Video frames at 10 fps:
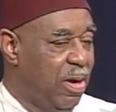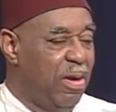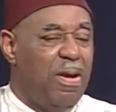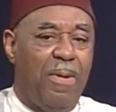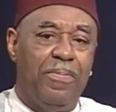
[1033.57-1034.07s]

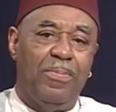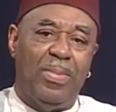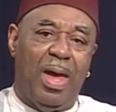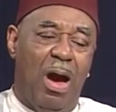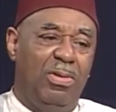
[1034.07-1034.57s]
You know,
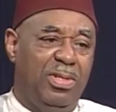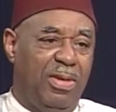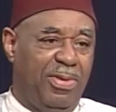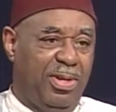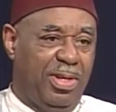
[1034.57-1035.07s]
I always
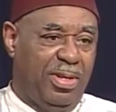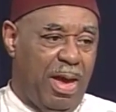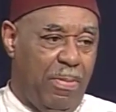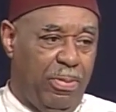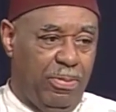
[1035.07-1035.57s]
give a good
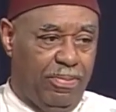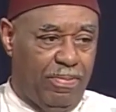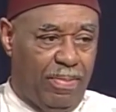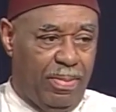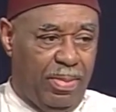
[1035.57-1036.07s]
example.
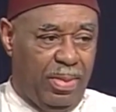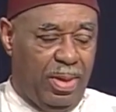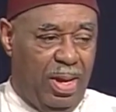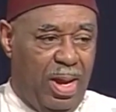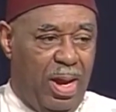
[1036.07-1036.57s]

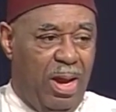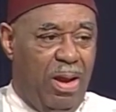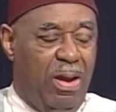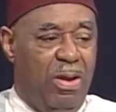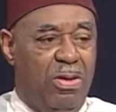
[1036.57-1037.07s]

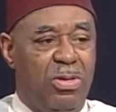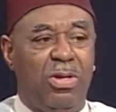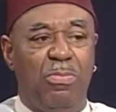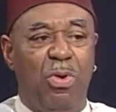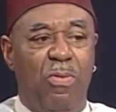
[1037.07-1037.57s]
You
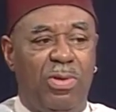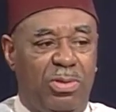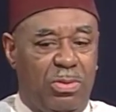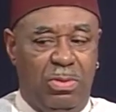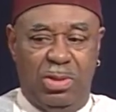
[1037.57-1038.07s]
can move
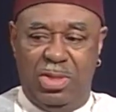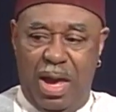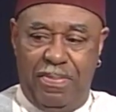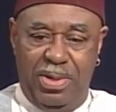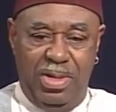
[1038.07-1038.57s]
into a
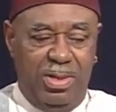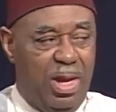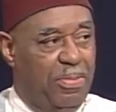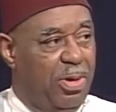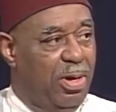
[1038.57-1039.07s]
Japanese
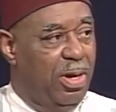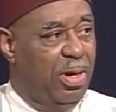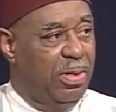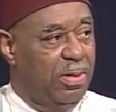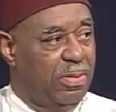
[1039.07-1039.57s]

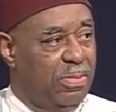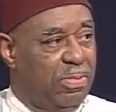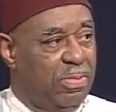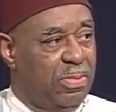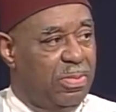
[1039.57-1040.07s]
neighborhood,
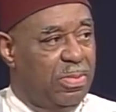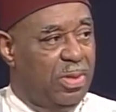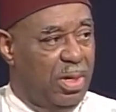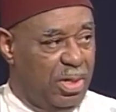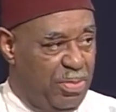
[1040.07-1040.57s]

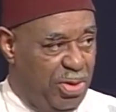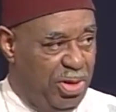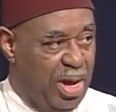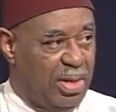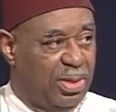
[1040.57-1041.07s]
a
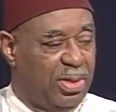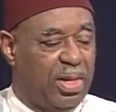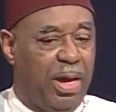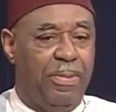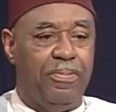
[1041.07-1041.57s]
community, I should
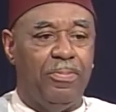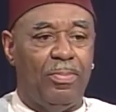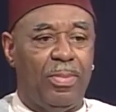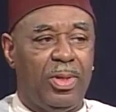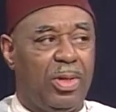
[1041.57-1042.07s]
say,
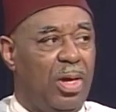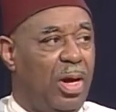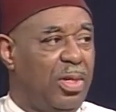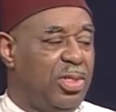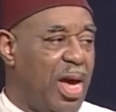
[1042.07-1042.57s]

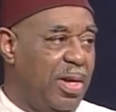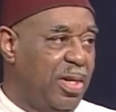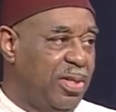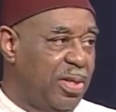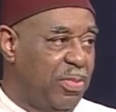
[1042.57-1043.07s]
a
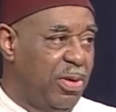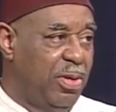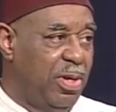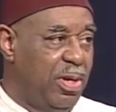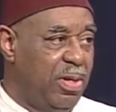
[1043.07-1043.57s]
Chinese
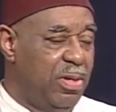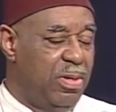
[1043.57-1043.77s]
community,